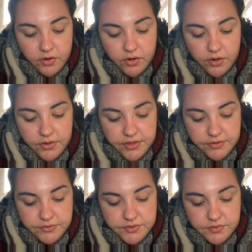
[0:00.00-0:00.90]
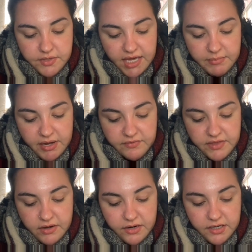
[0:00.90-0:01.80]
All those who came out of
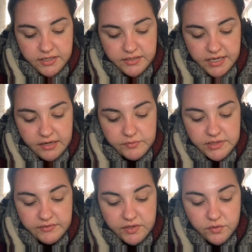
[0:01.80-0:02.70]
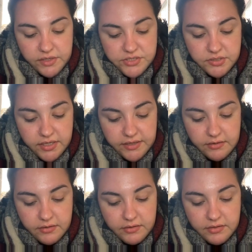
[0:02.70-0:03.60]
the ark, every living creature on the
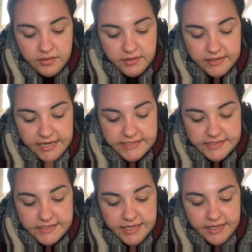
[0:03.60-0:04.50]
earth. Yes,